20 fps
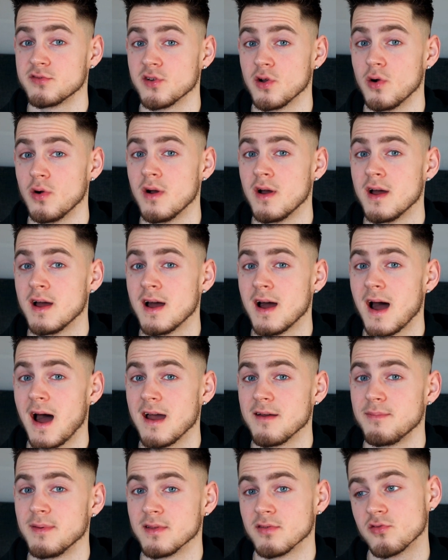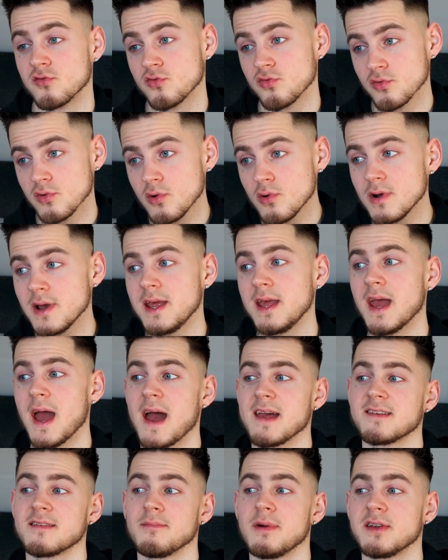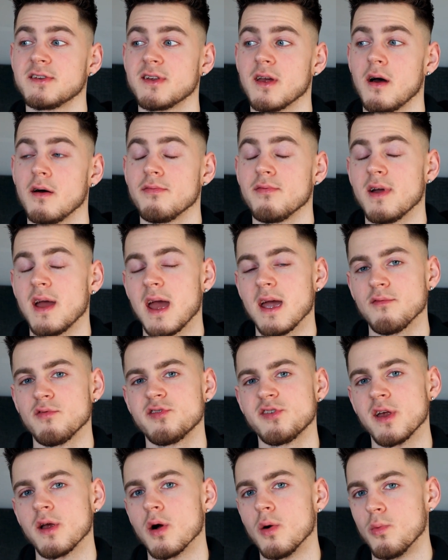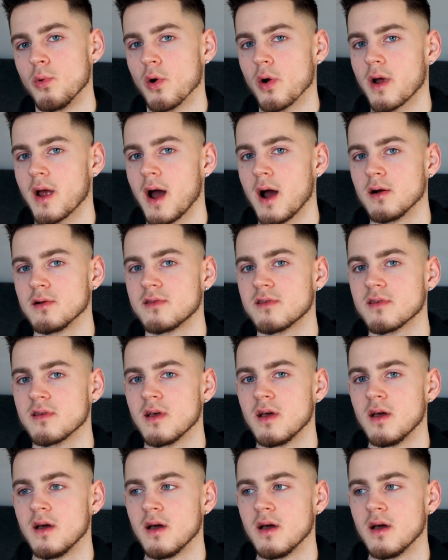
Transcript: So I've been truly asking myself every single workout